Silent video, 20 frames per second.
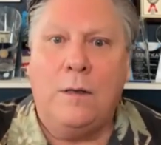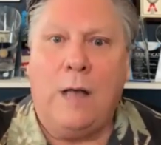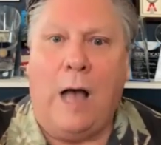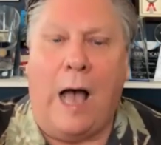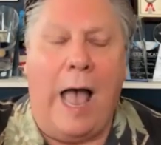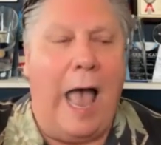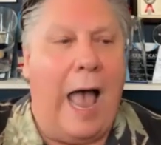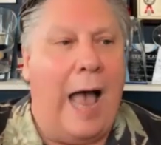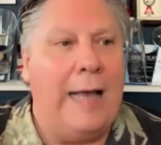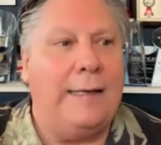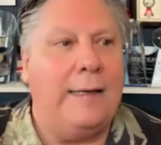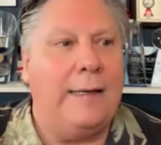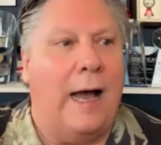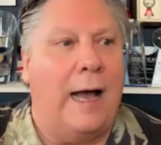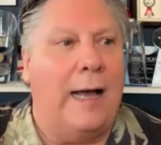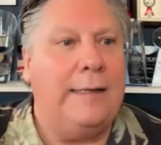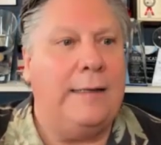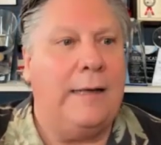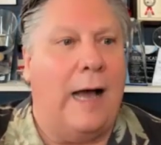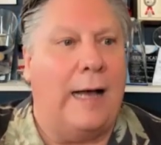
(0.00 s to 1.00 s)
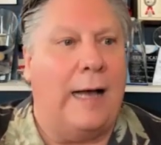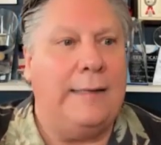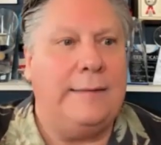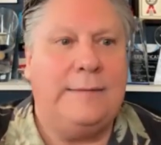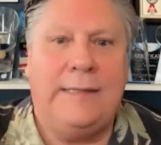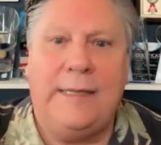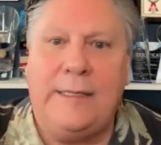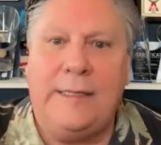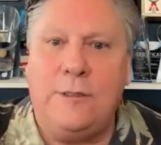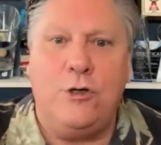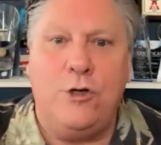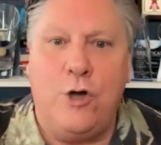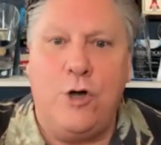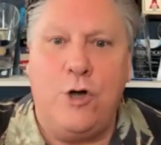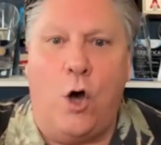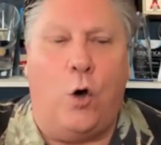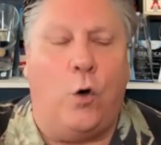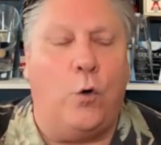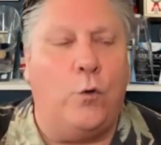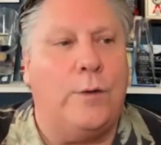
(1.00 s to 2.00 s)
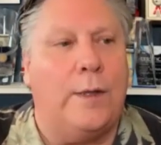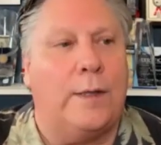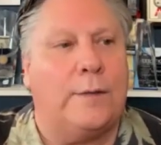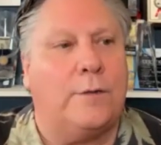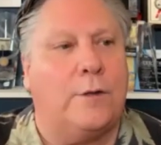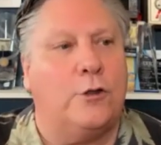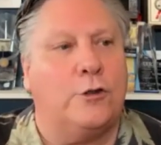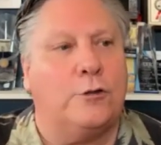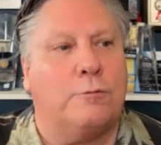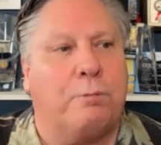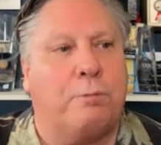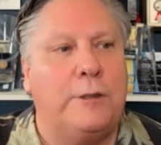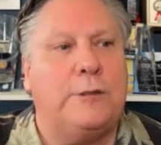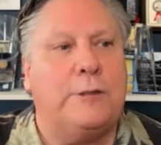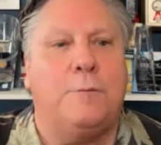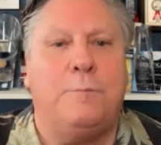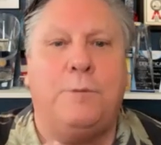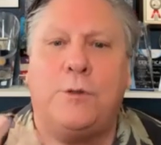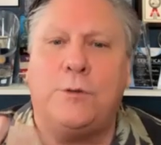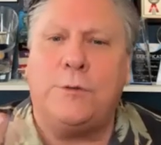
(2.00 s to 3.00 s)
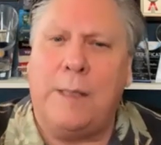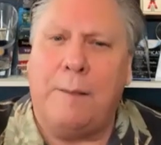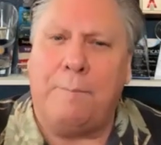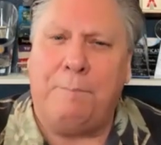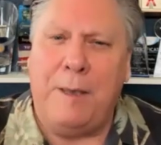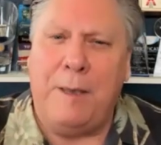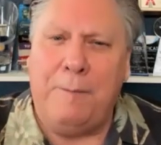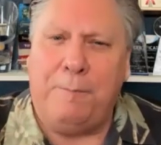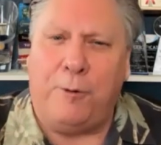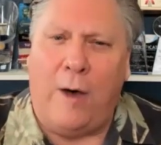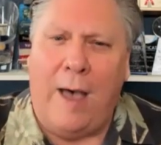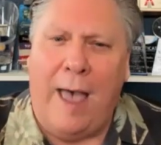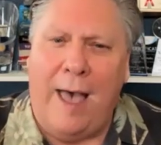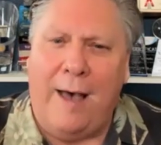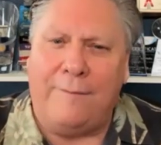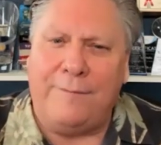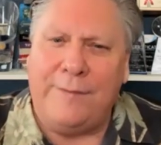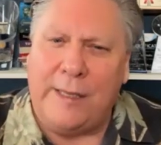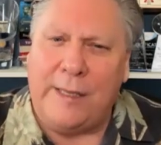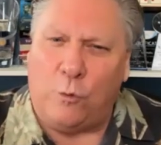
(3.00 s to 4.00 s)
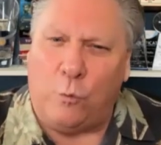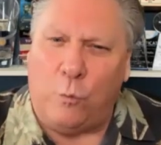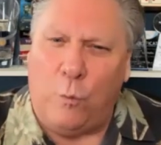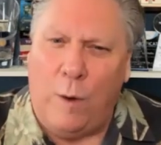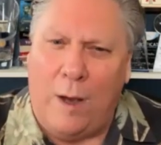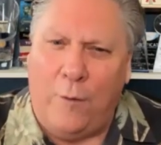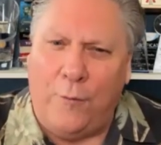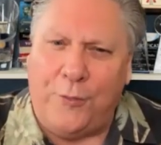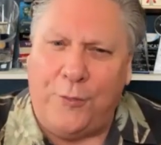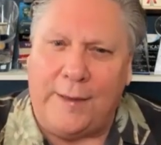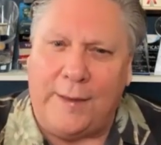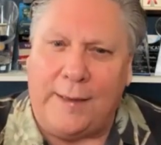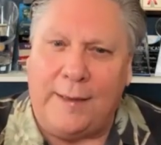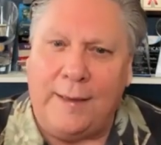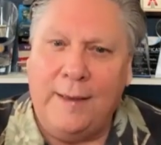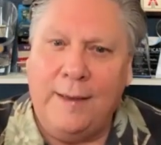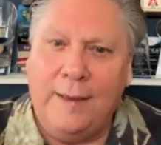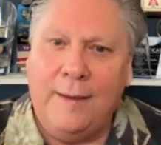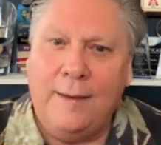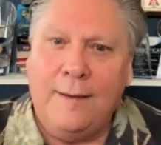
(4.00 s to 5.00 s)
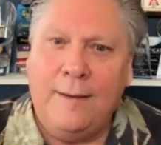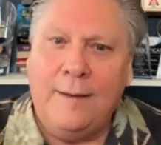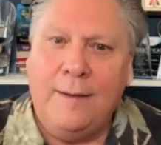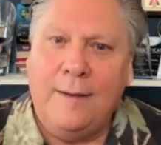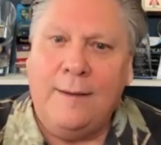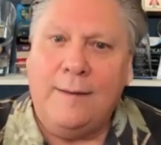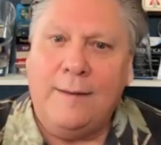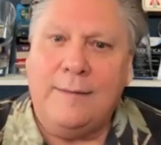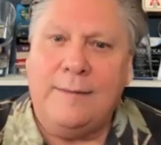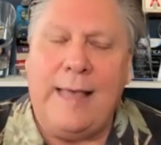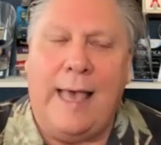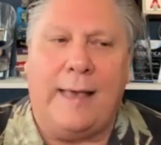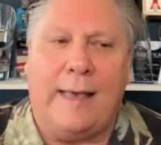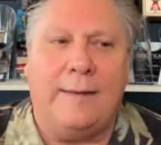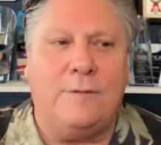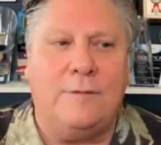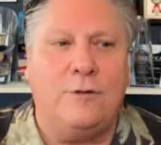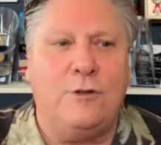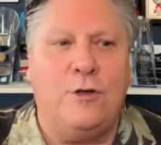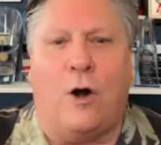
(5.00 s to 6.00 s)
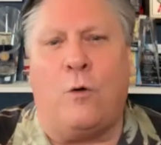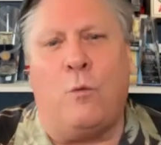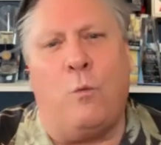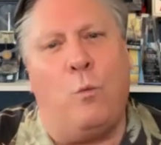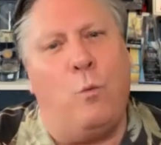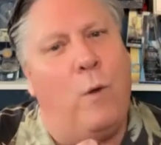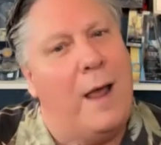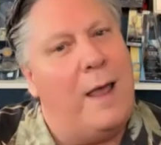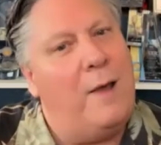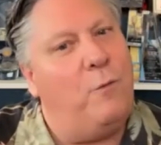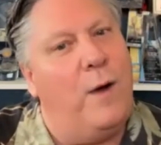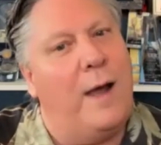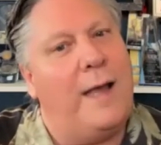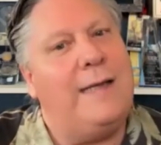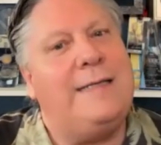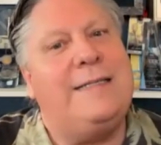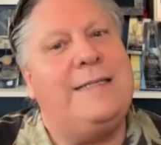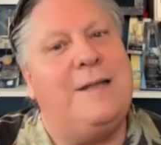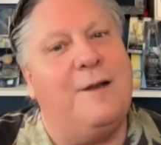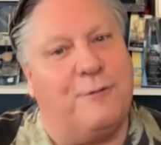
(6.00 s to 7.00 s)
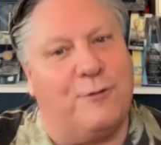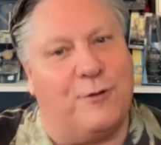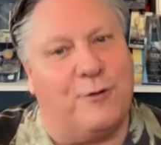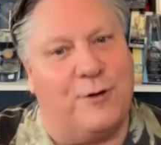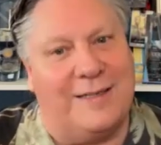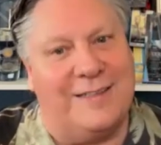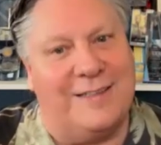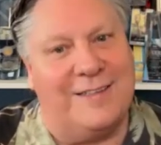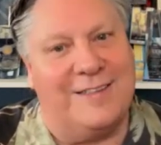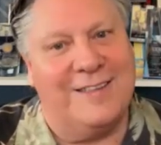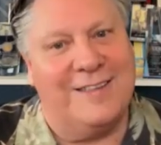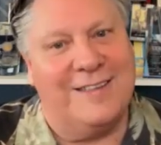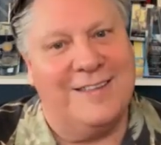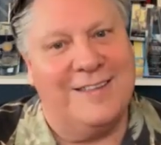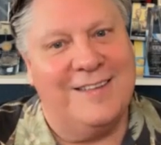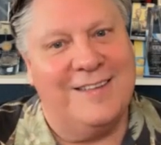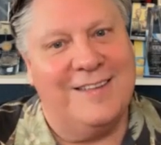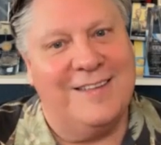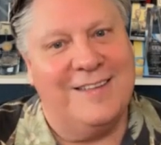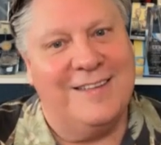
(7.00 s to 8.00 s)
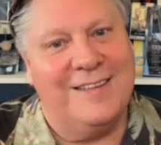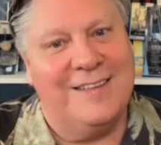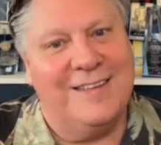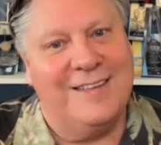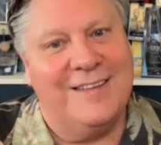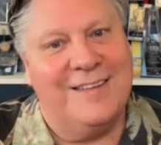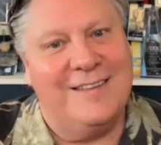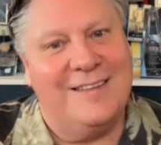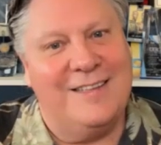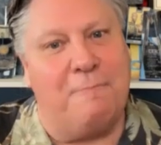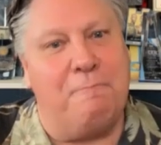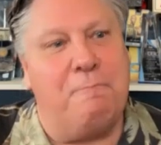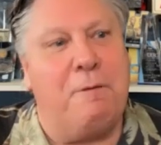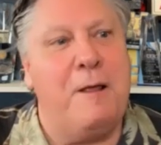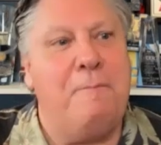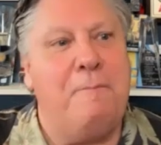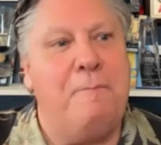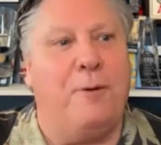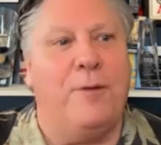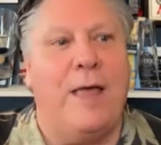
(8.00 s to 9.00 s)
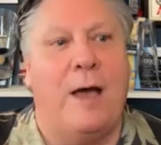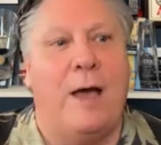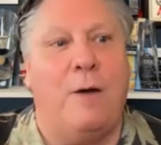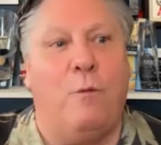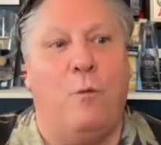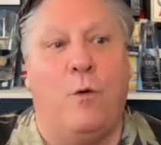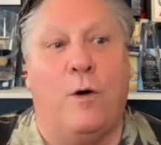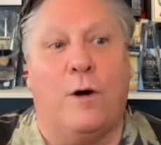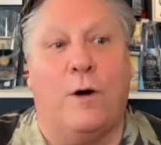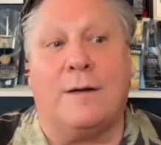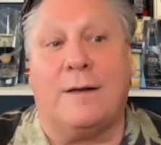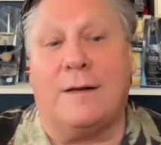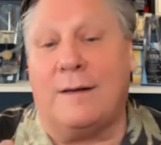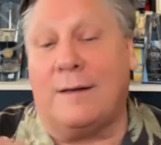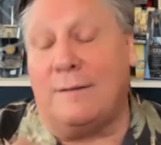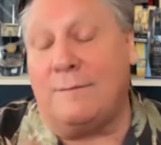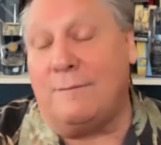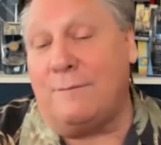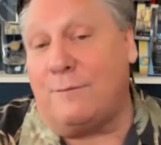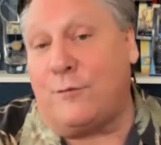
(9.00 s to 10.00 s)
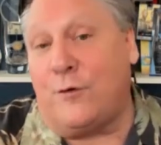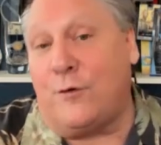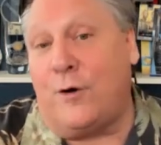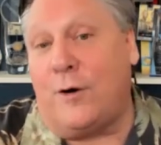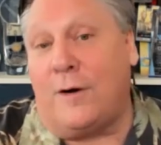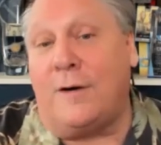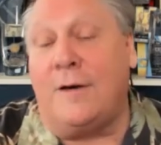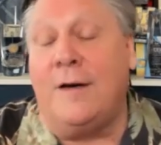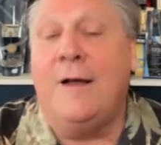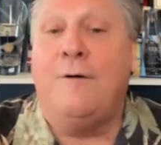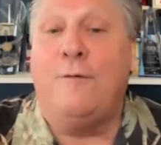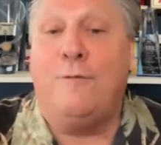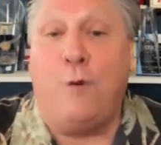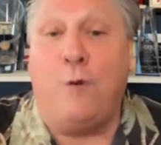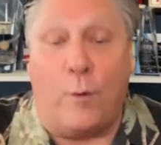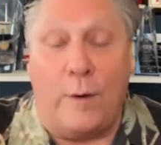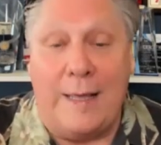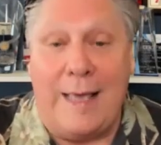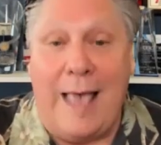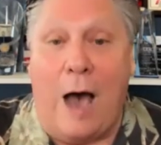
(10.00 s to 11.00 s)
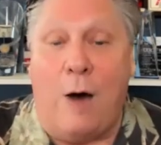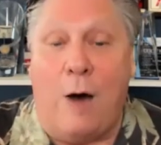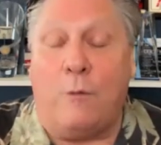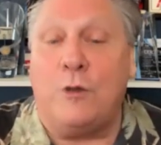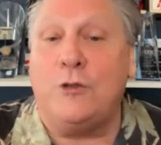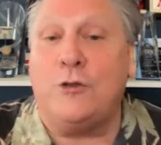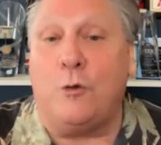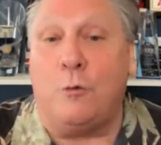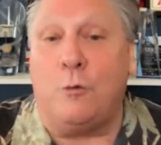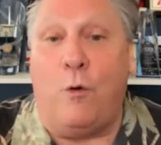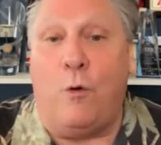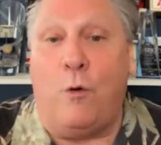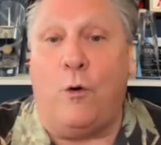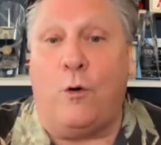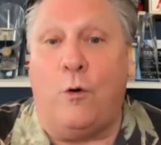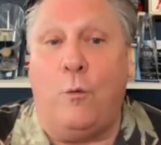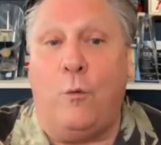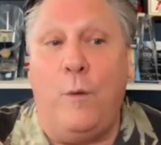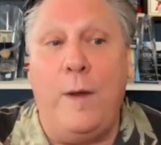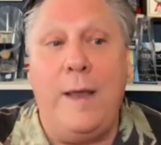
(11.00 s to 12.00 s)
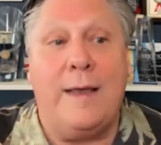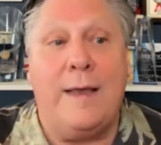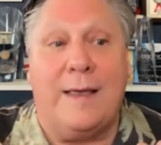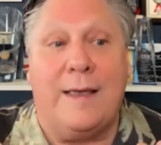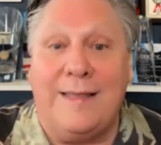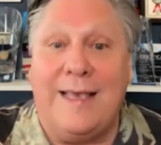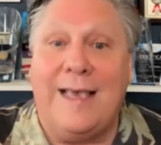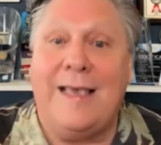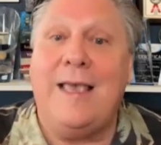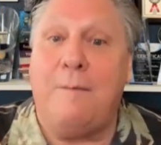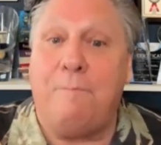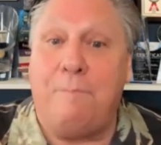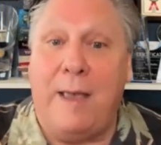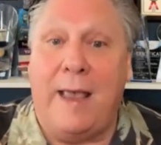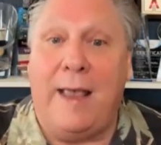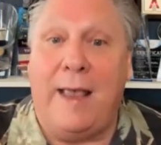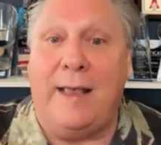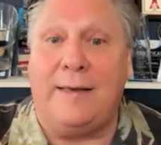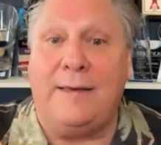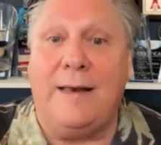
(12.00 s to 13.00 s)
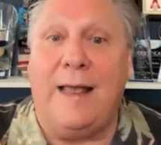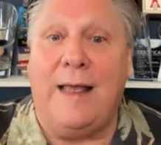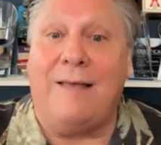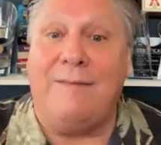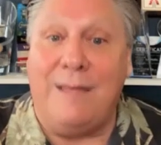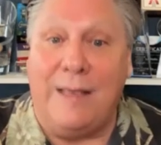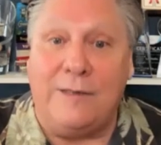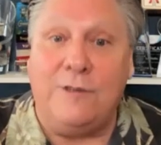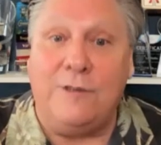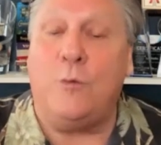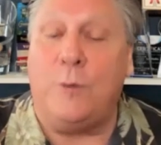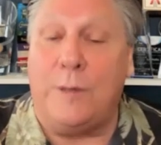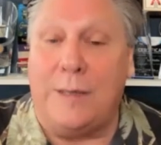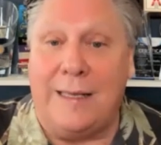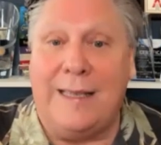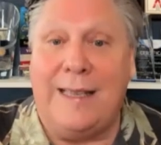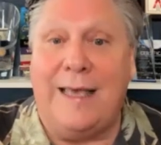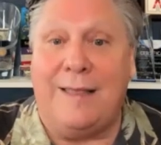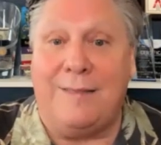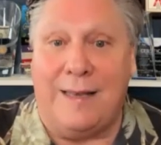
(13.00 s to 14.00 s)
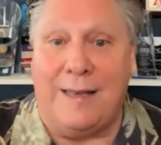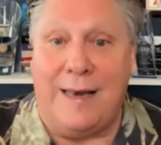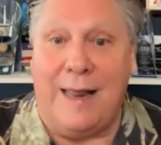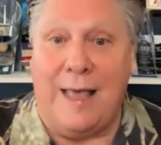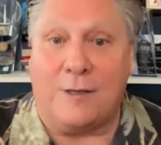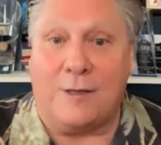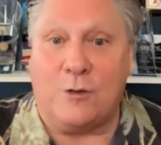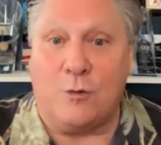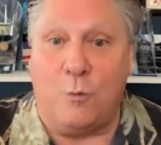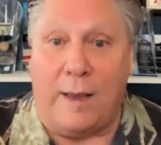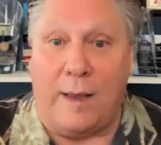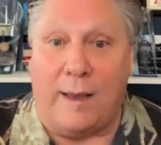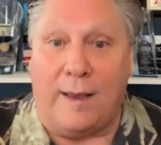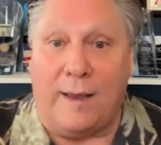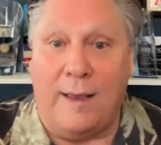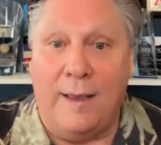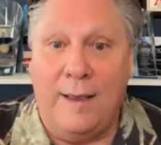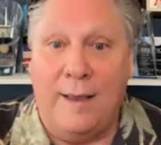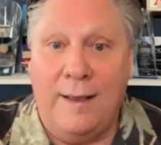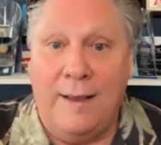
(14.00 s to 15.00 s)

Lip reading: I didn't know that there's principles that people have that are wealthy that are way, way different than people that work for 40 hours or more a week and then get paid and then do it again the next week.